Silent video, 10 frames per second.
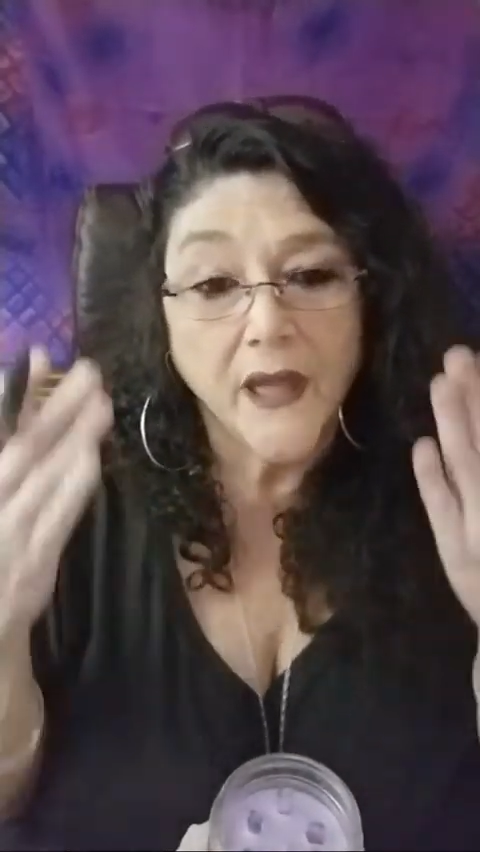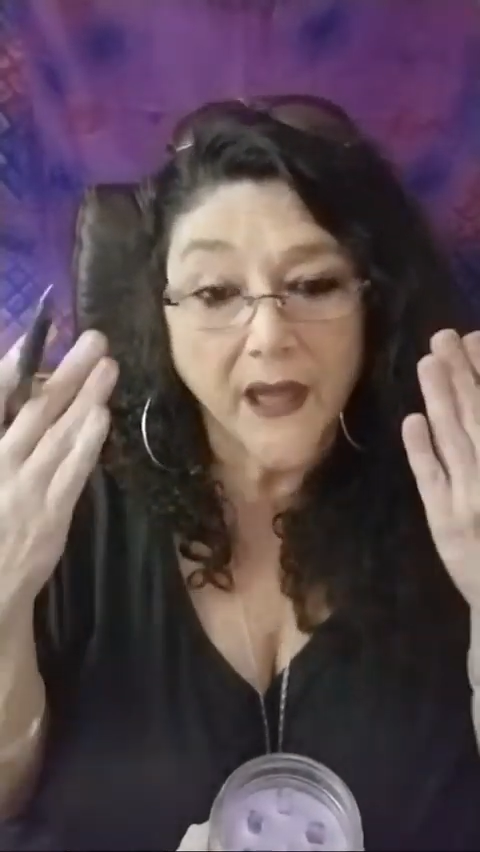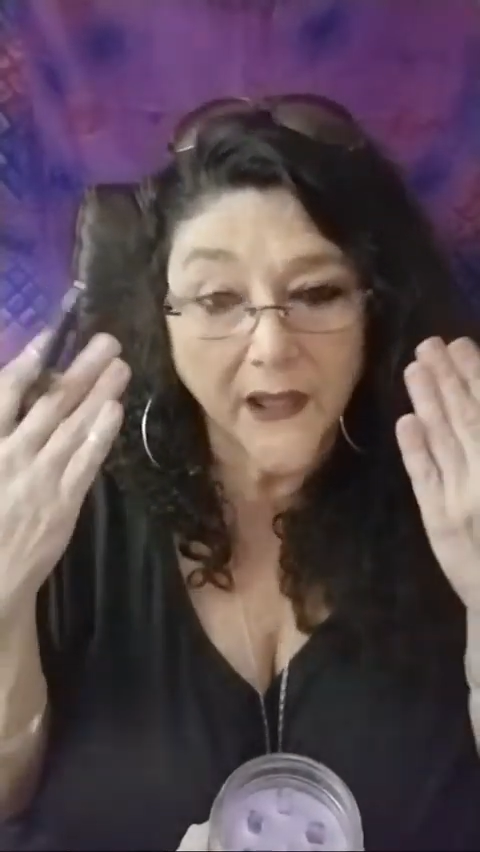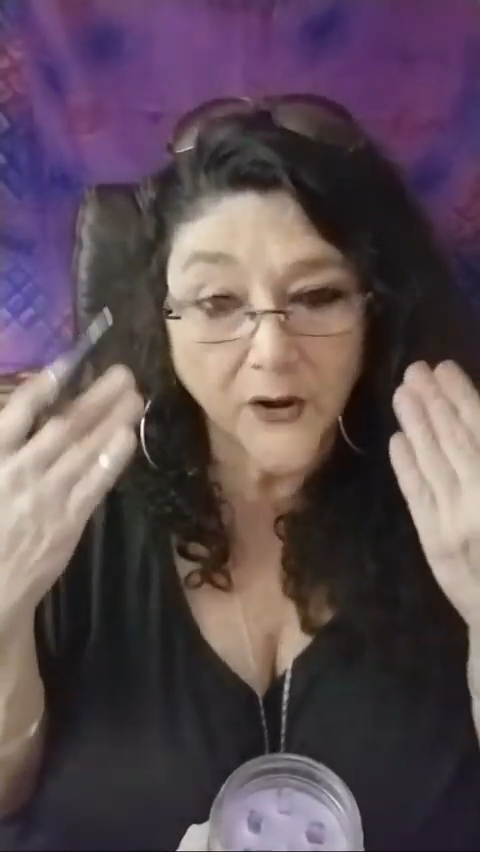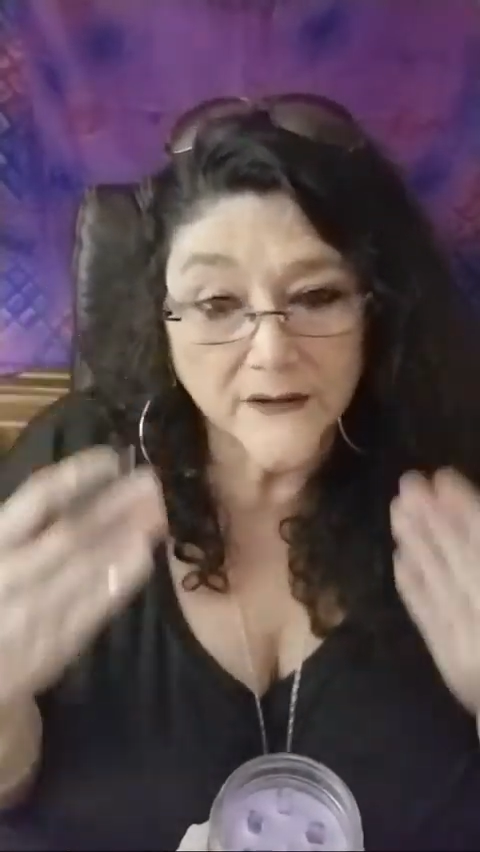
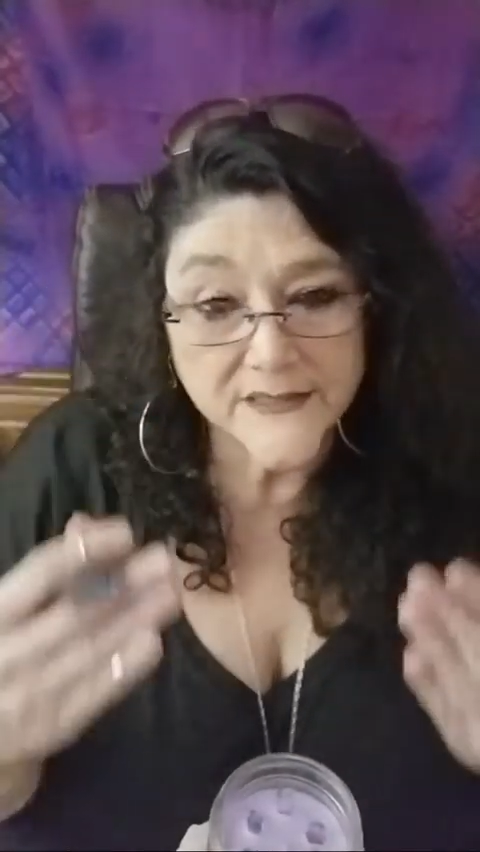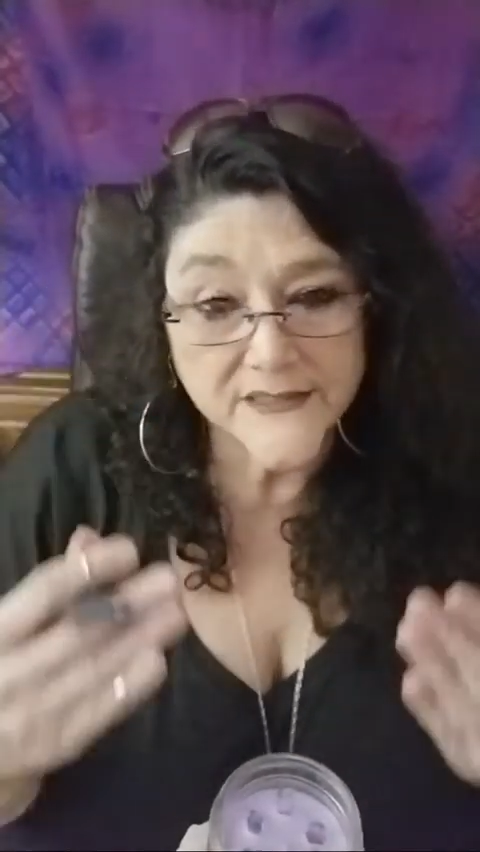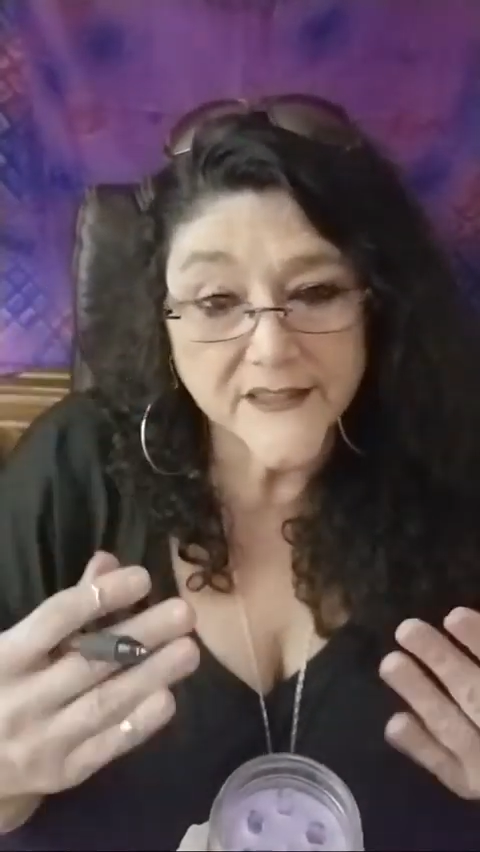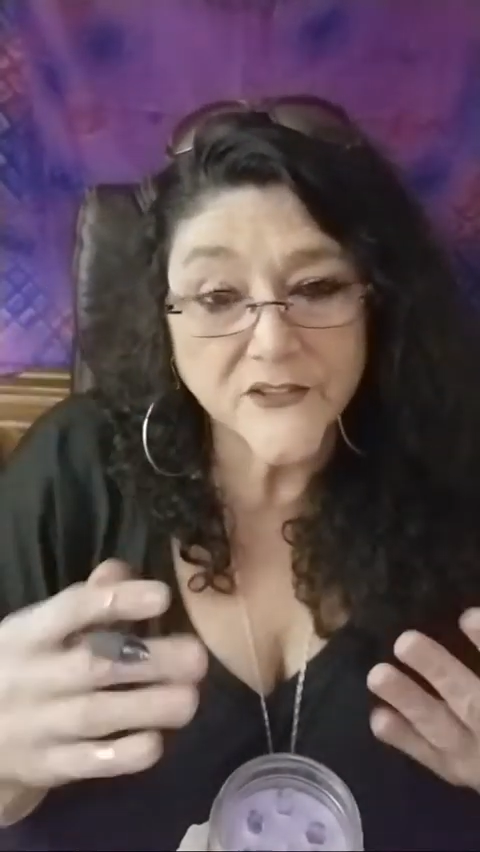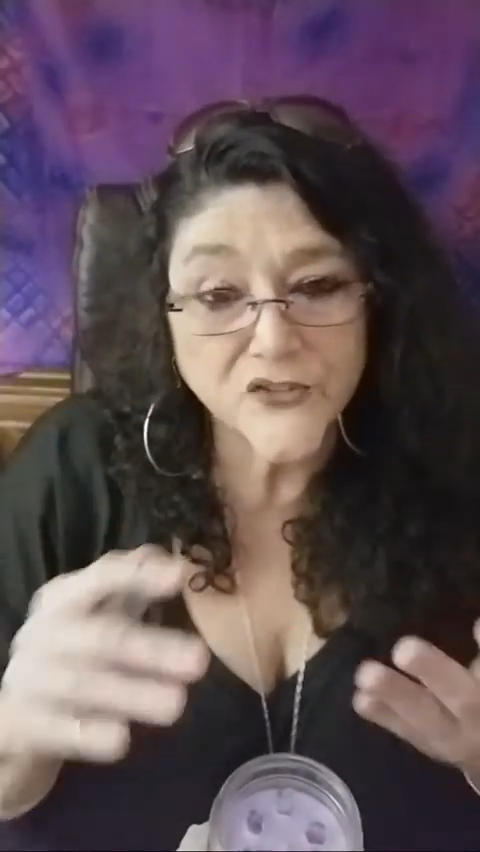and our
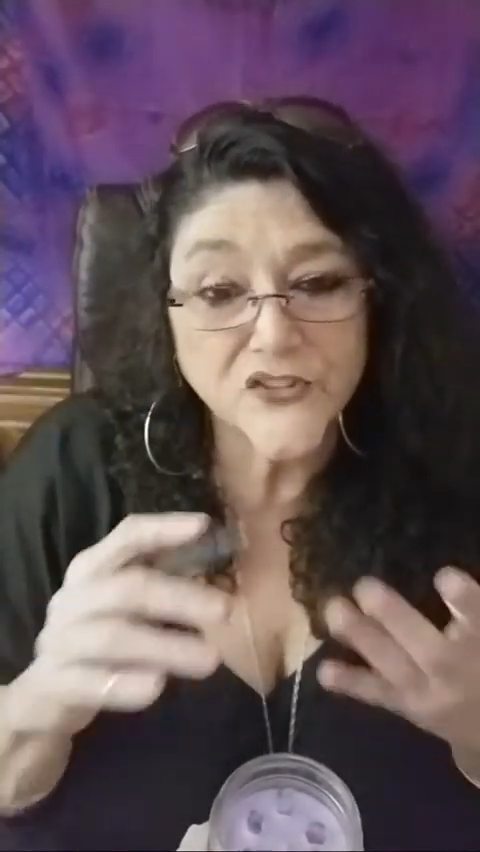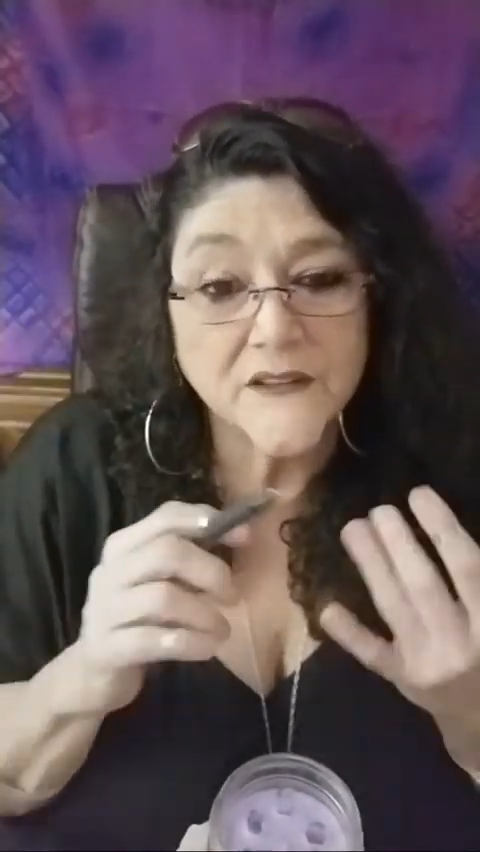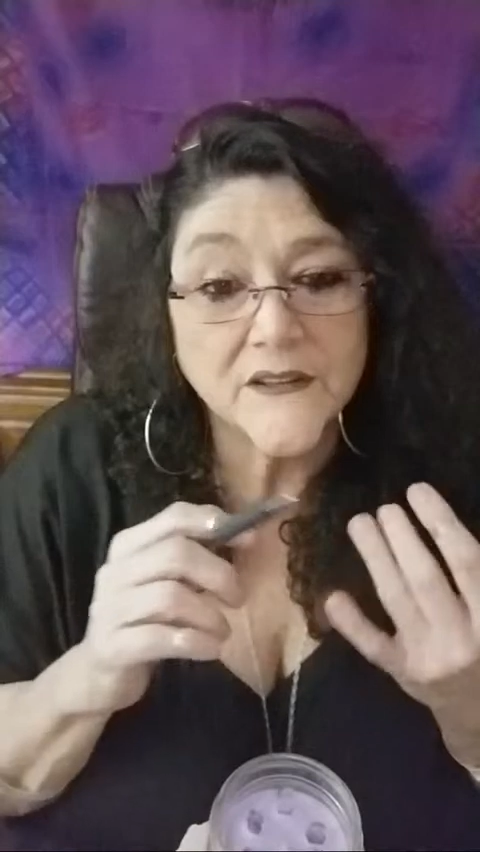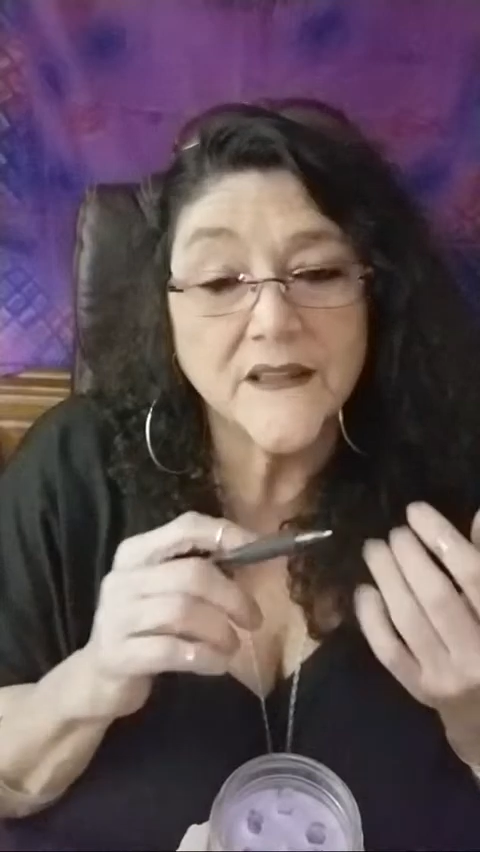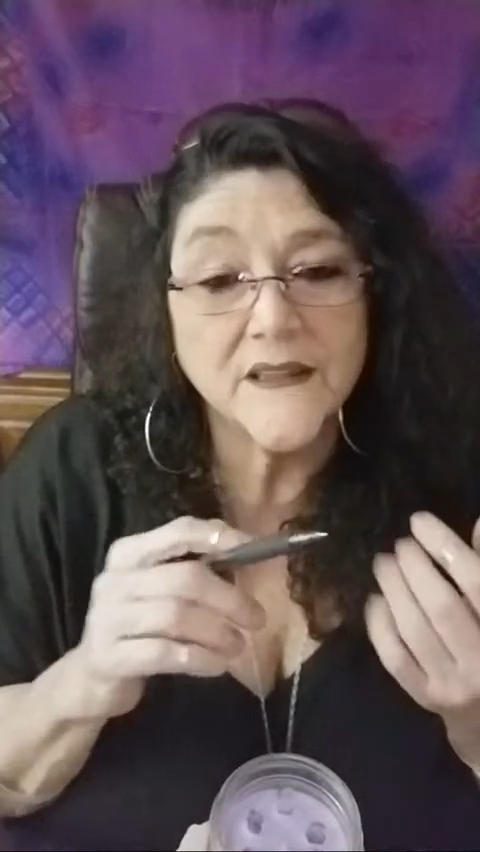intention